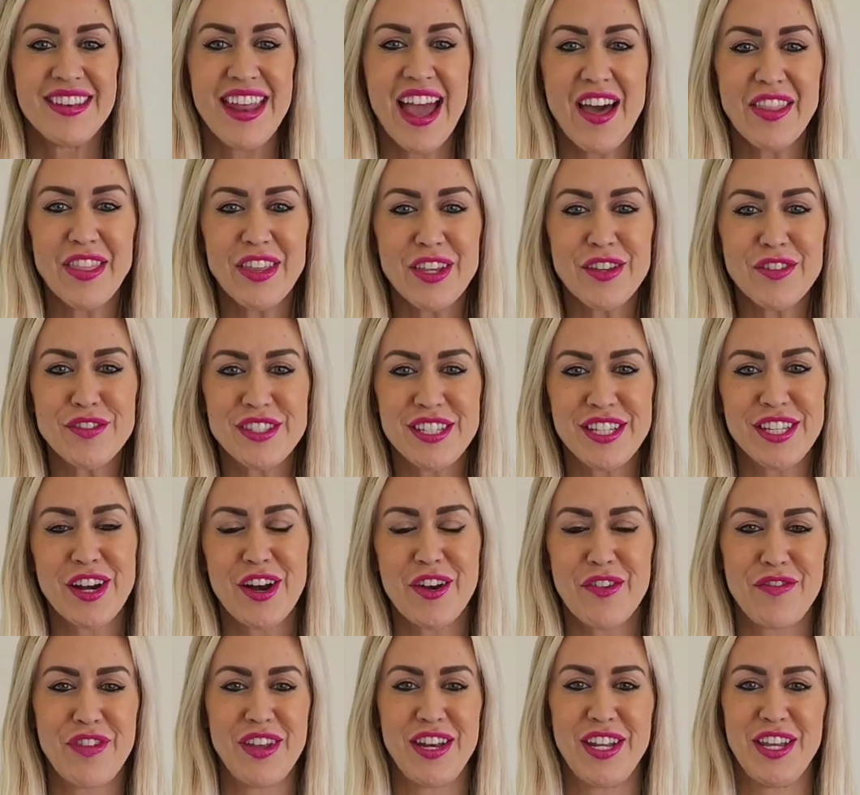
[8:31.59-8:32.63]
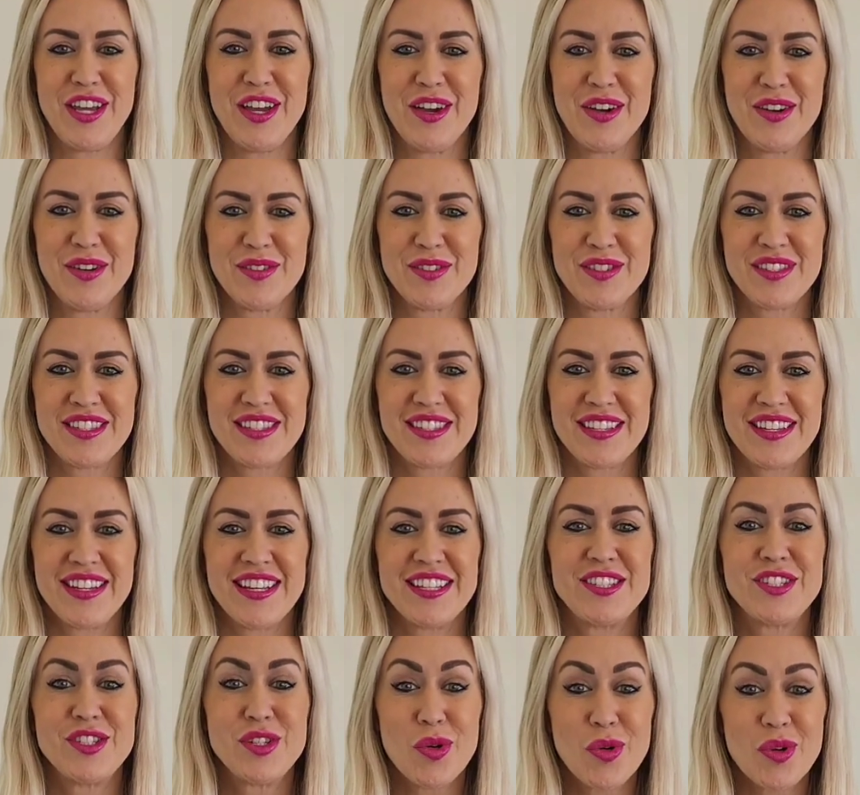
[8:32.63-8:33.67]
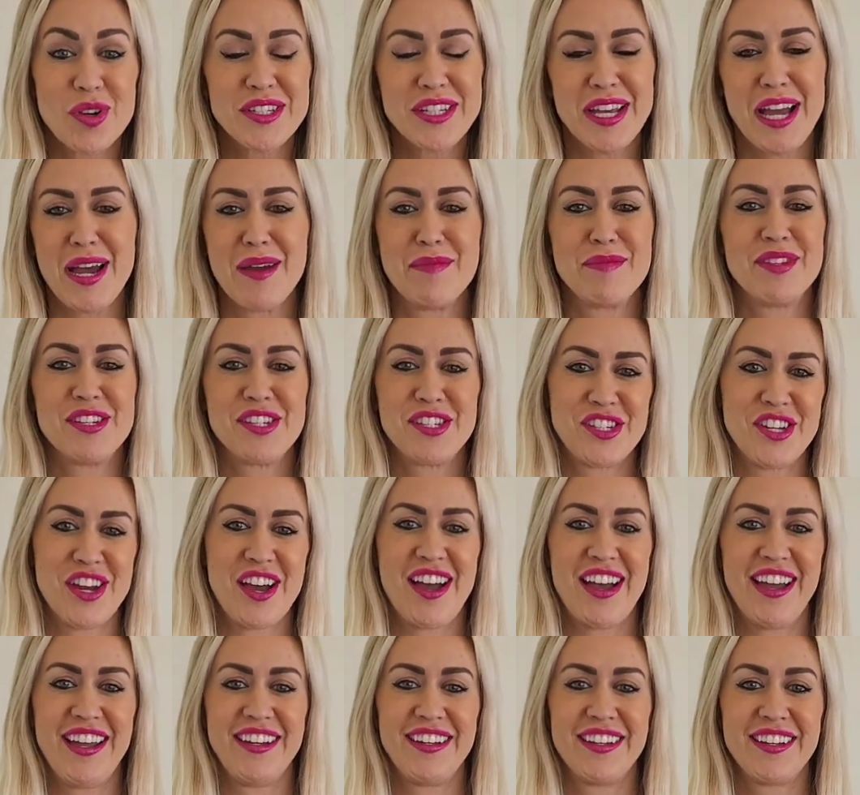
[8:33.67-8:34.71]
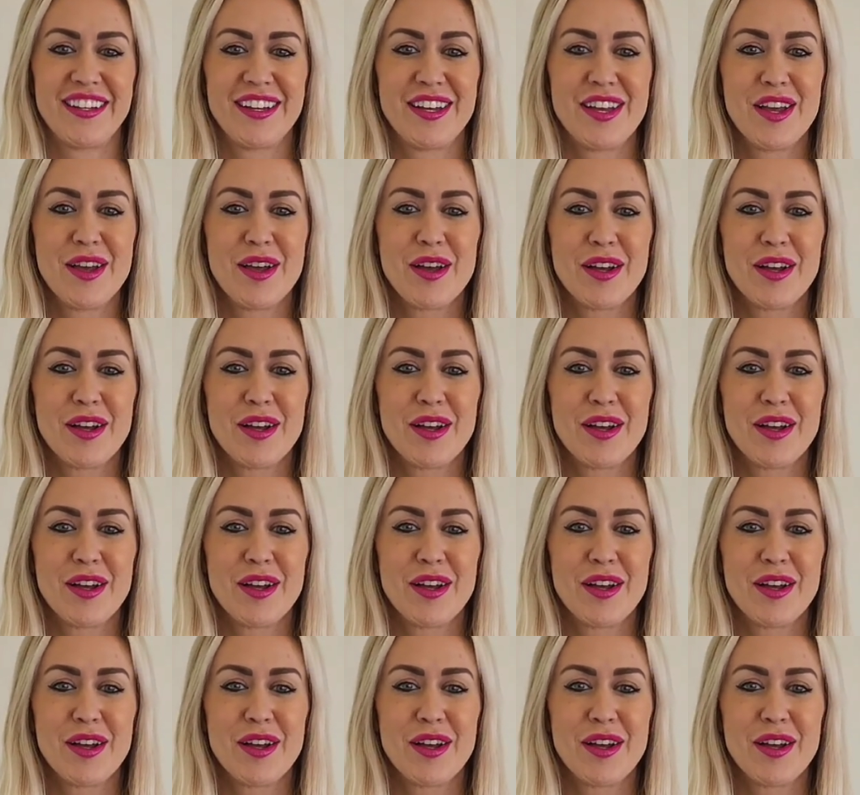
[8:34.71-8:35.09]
Now that you've seen our videos, it's your time to shine.